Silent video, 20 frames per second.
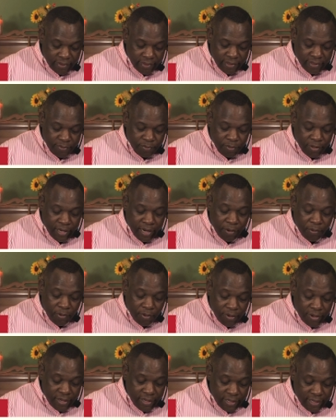is what I
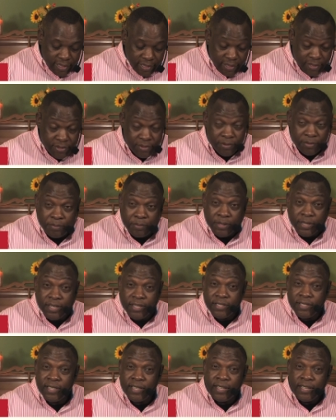wanted to get to
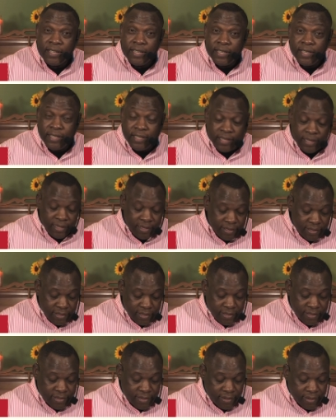because it, it,
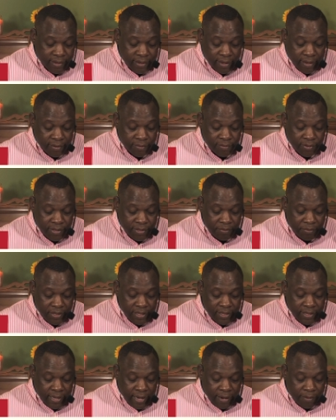it stuck out with
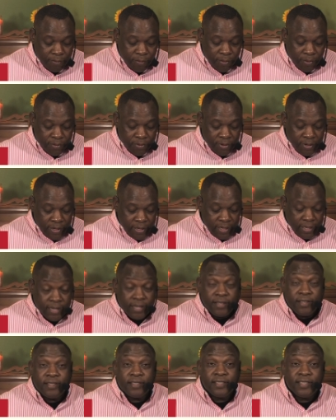me and I want
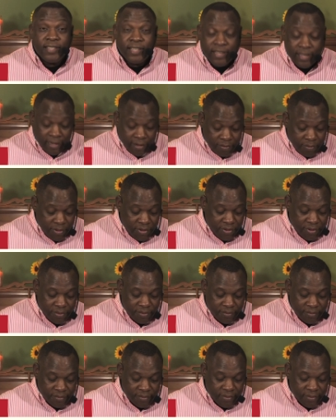it to stick out with you.